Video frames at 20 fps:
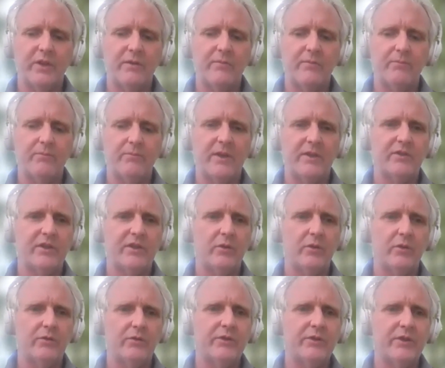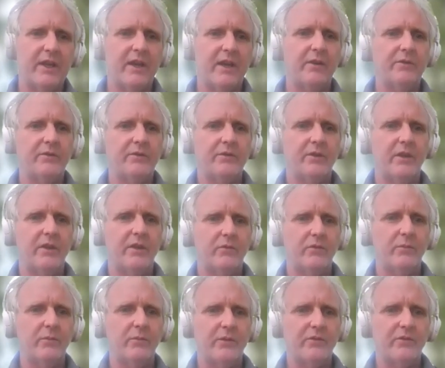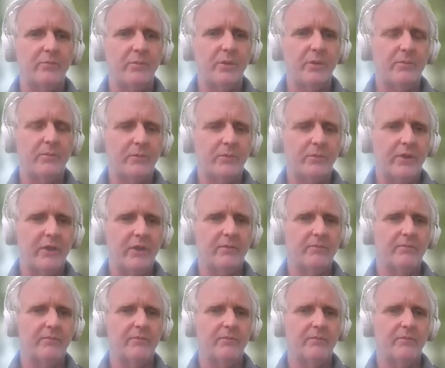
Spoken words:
they shelled the town and killed a bunch of people there